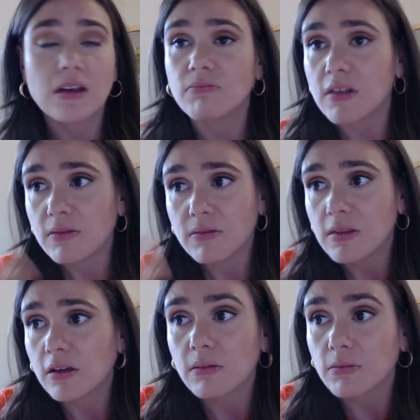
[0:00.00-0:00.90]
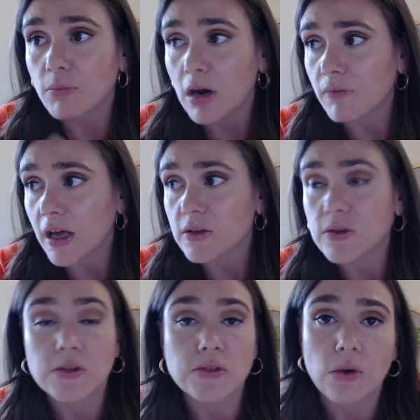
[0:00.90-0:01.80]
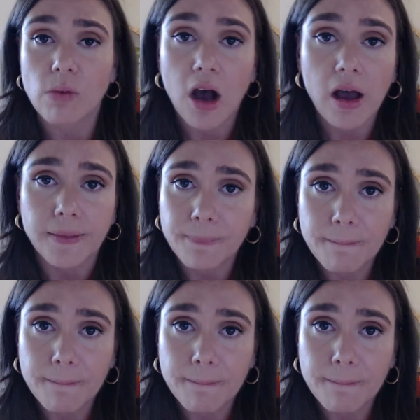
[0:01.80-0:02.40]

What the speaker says: the rent values are so high.